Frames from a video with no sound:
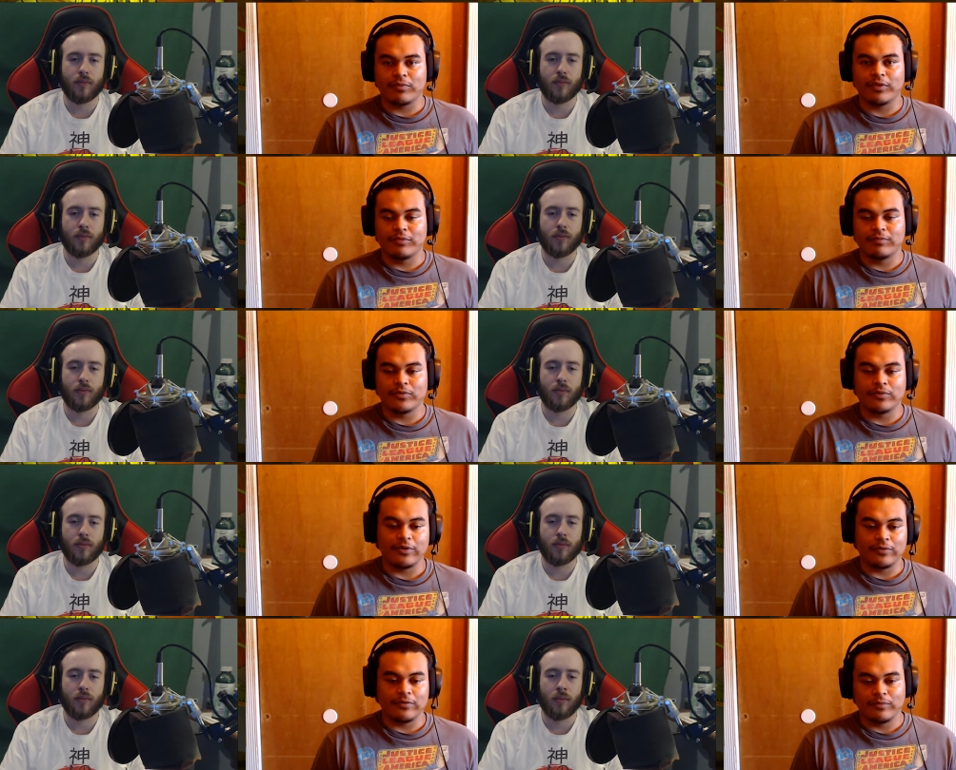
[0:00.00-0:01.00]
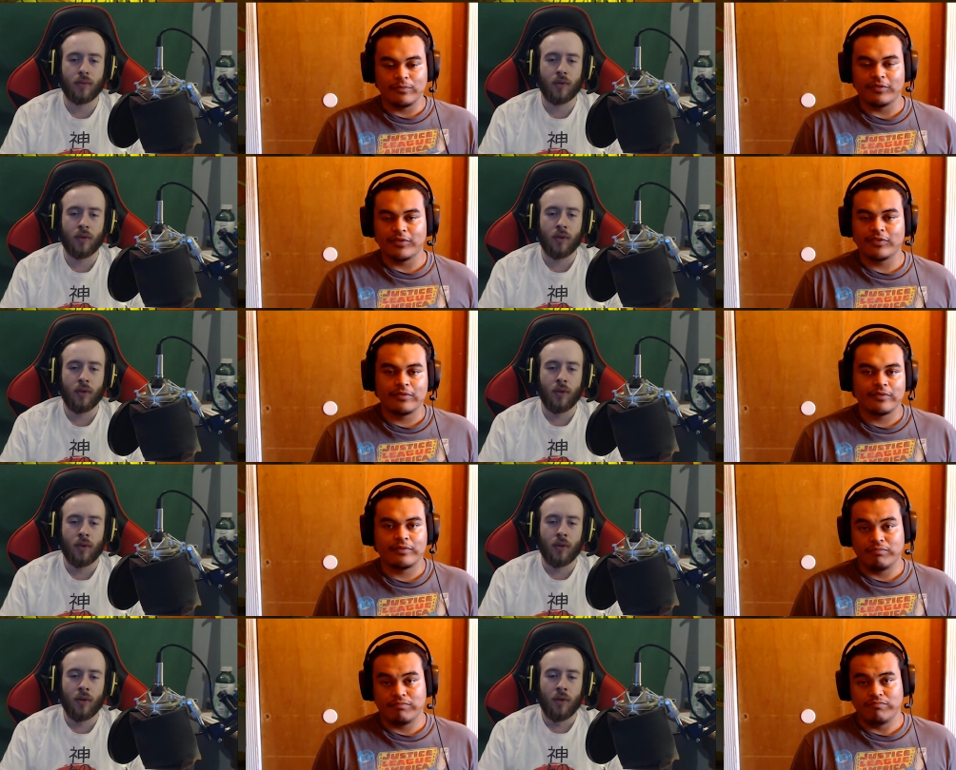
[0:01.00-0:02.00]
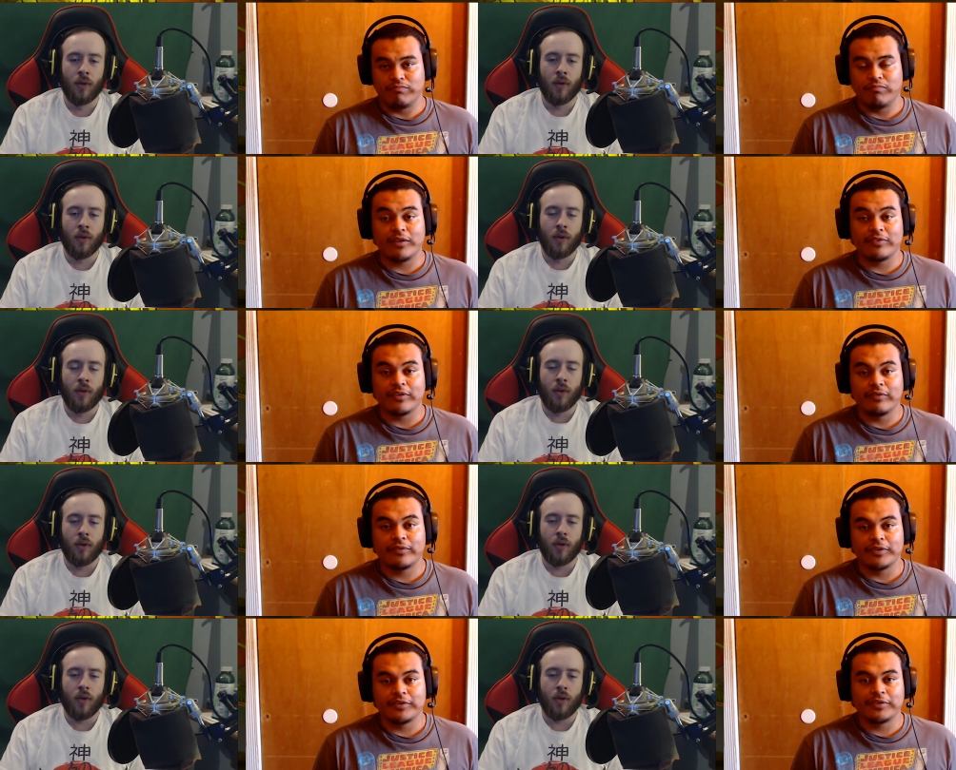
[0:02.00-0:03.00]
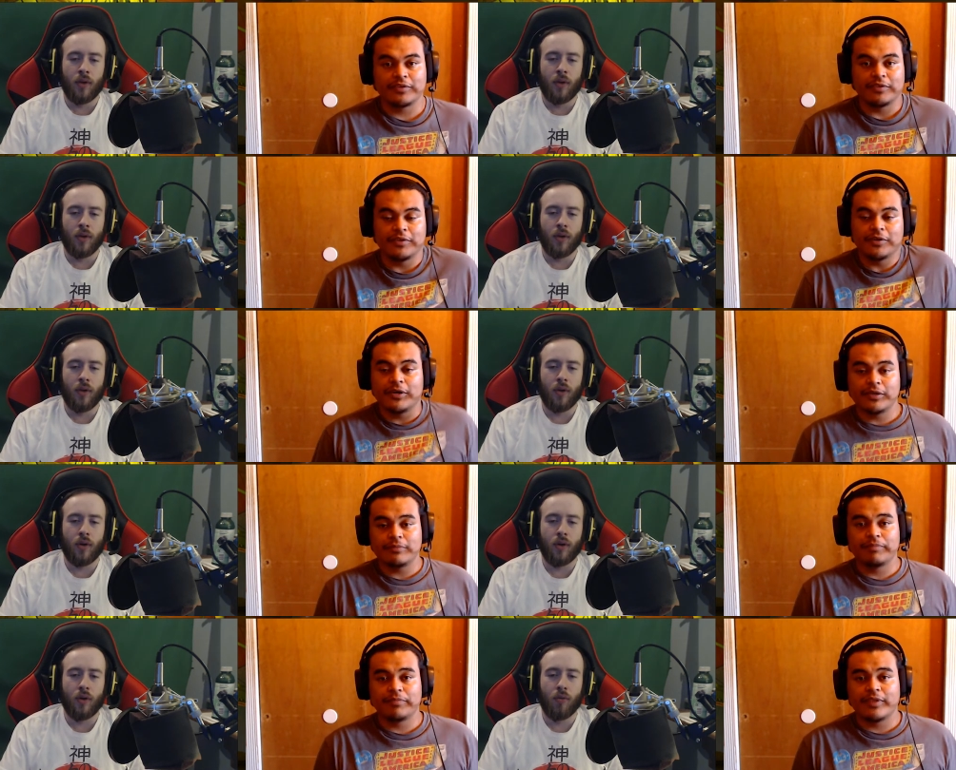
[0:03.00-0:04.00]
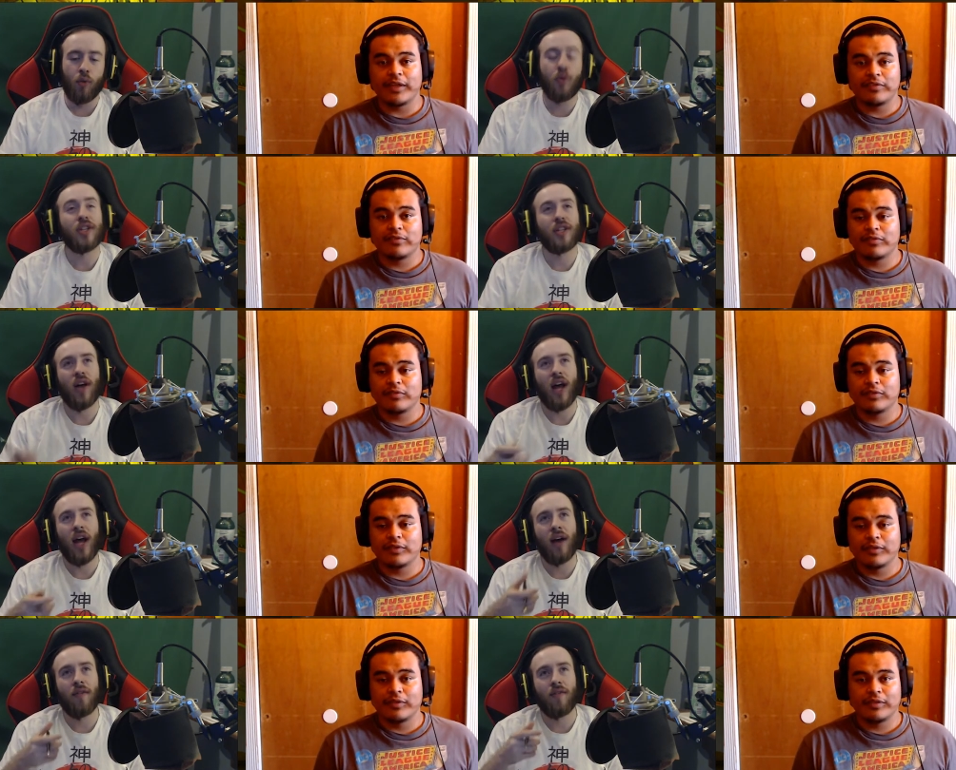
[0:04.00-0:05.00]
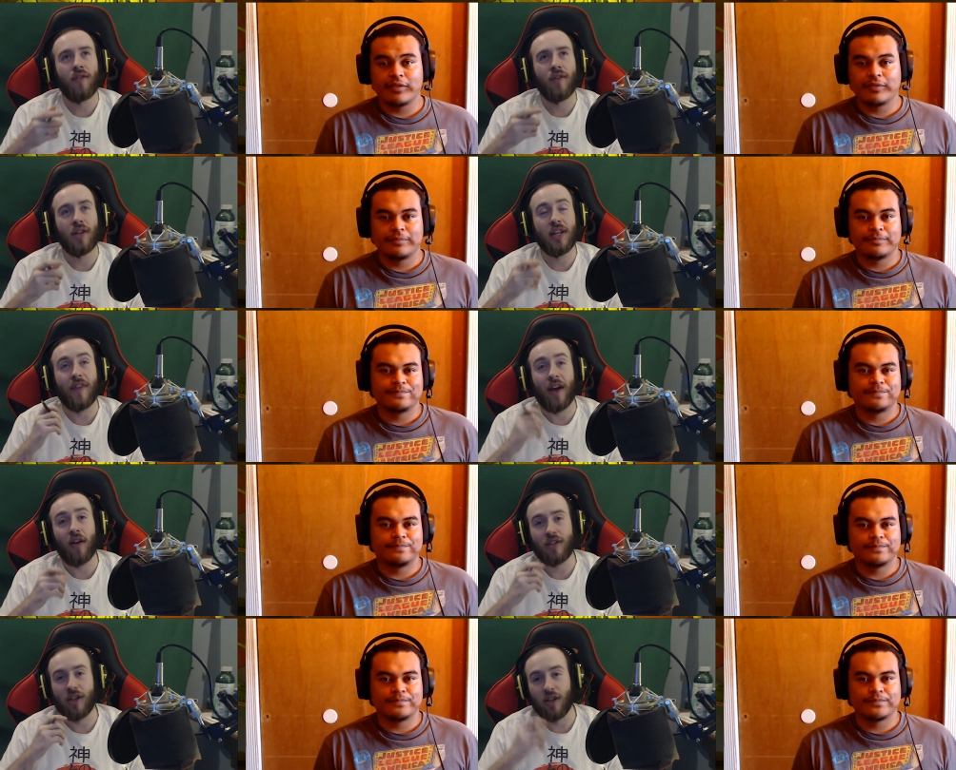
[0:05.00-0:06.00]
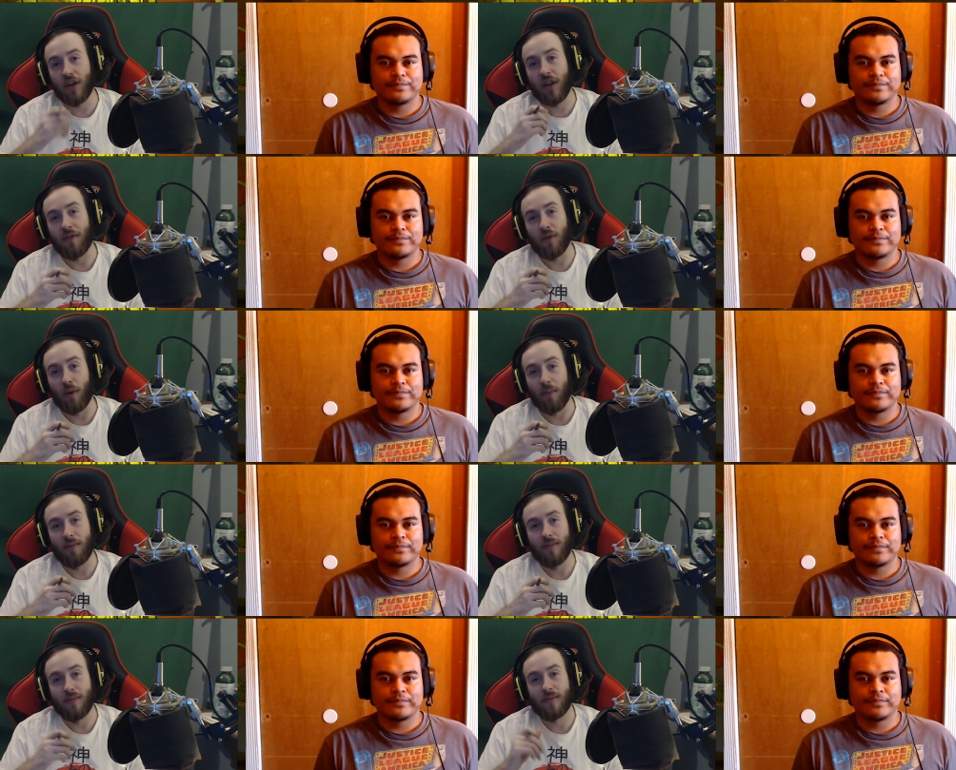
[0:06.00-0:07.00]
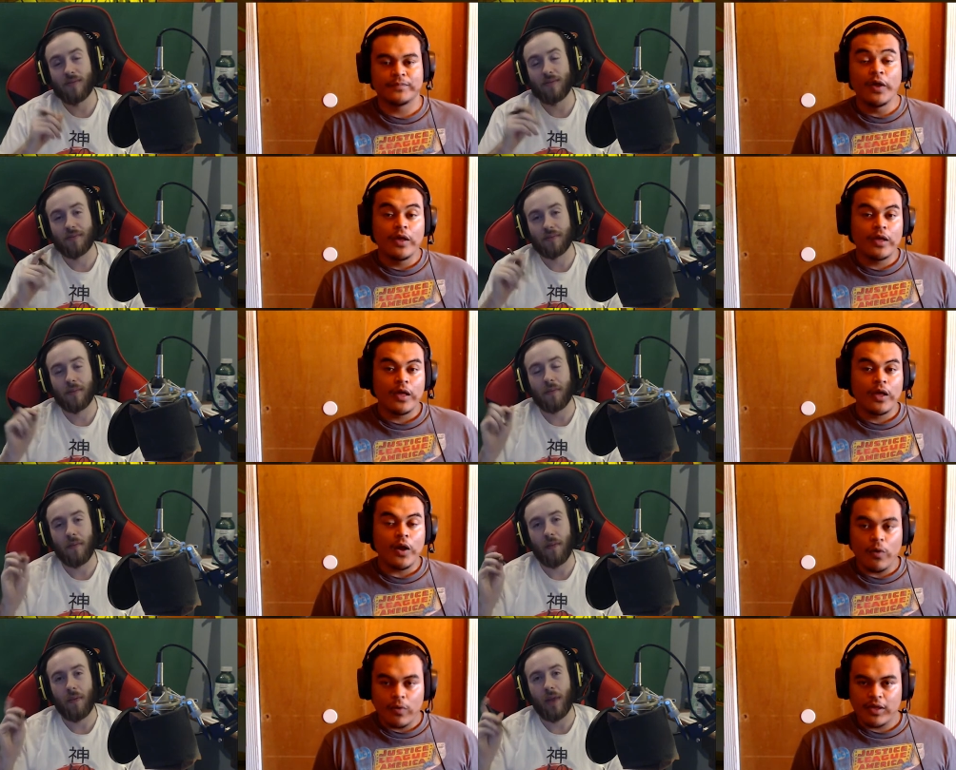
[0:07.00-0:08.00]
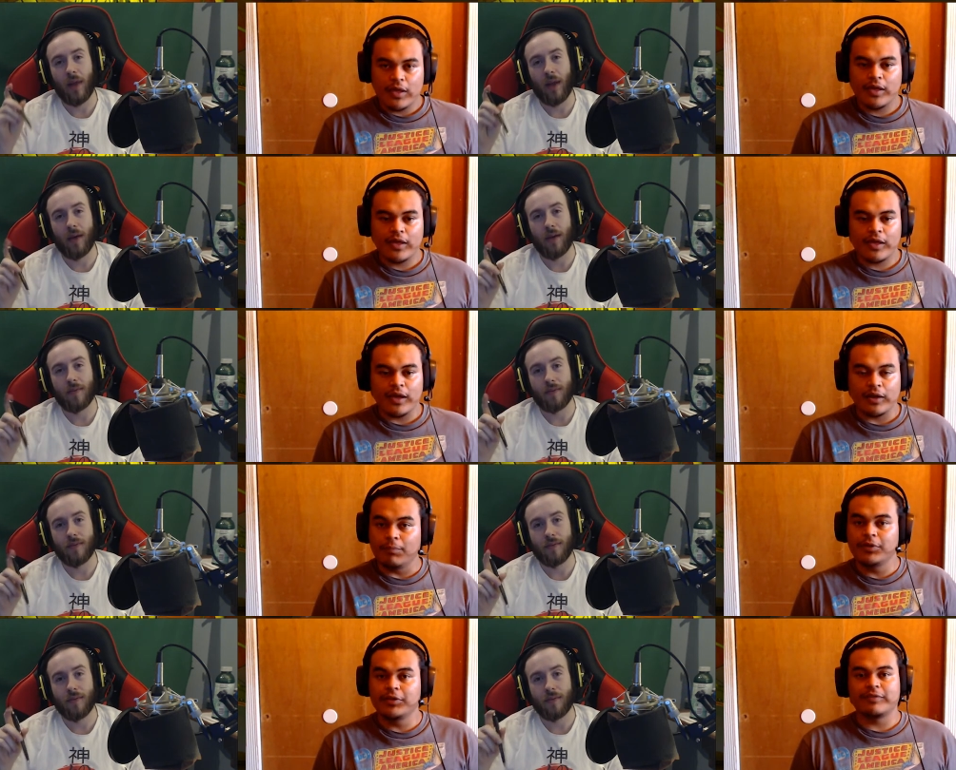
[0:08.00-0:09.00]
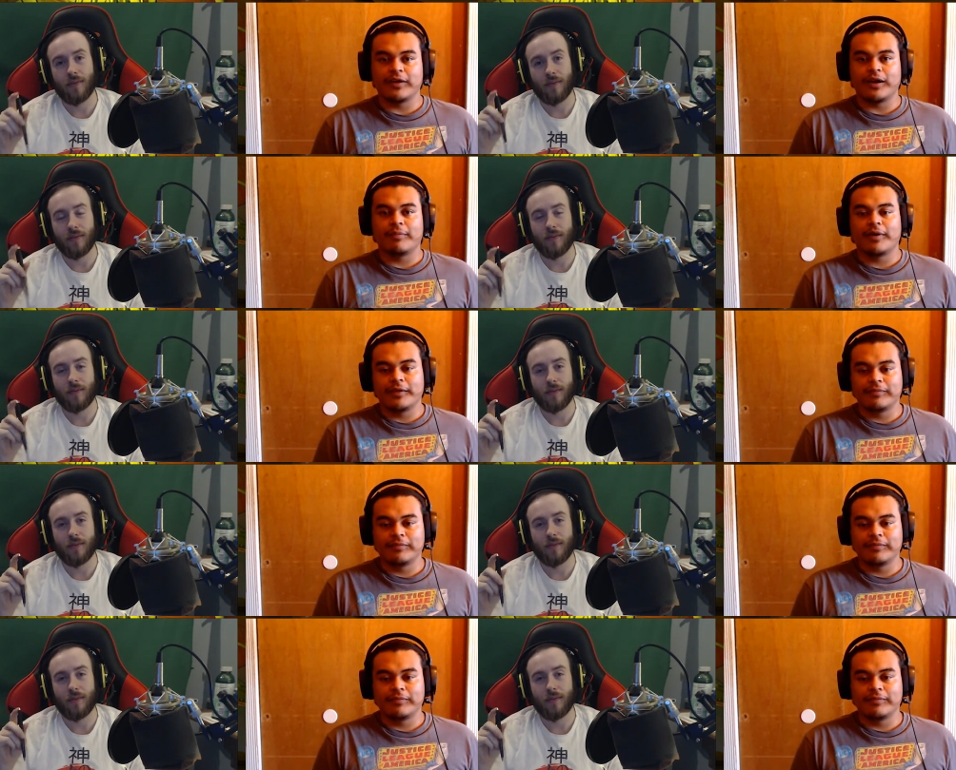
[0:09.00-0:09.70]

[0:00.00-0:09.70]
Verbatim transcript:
Speaker 1: with him or kill one of his relatives. And just you know what?
Speaker 2: Well, we That's... still have Leif Erikson looking for him. Oh yeah, I
Speaker 1: completely forgot about him.